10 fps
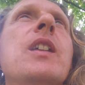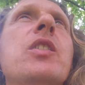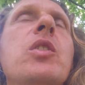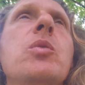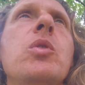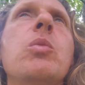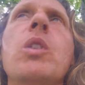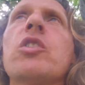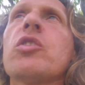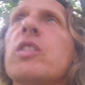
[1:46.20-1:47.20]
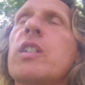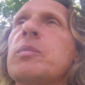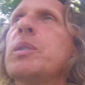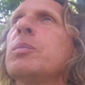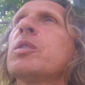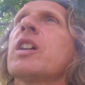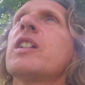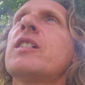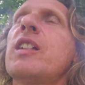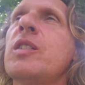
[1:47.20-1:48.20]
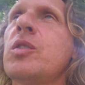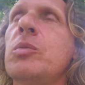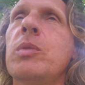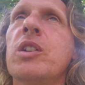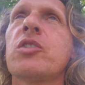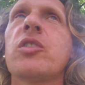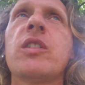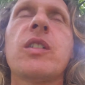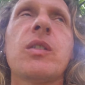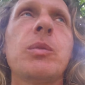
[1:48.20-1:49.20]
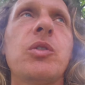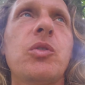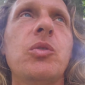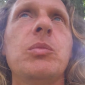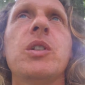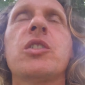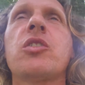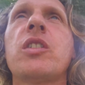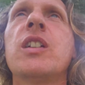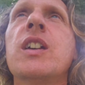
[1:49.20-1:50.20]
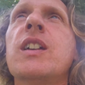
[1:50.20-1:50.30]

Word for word: And so you, you watch a lot of people kind of take too much and dismiss too much and